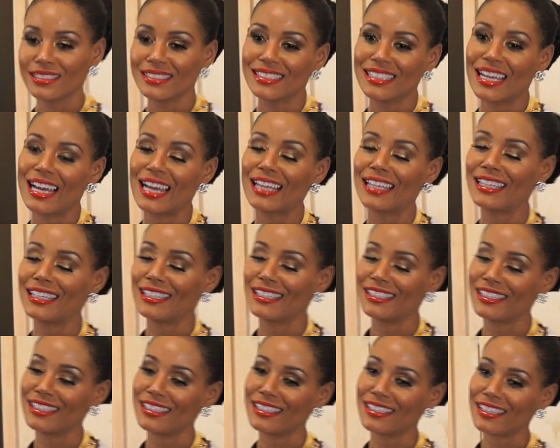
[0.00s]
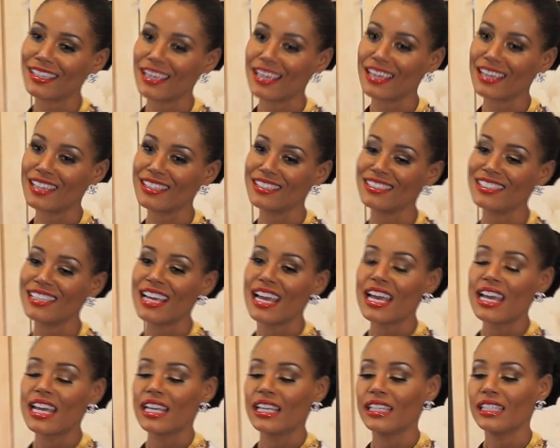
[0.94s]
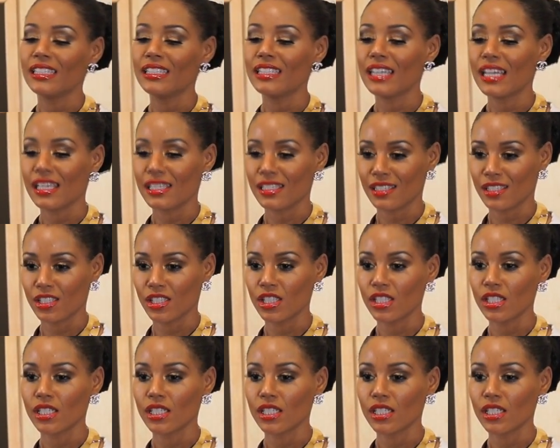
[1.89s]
Hi Kitty again. Yes,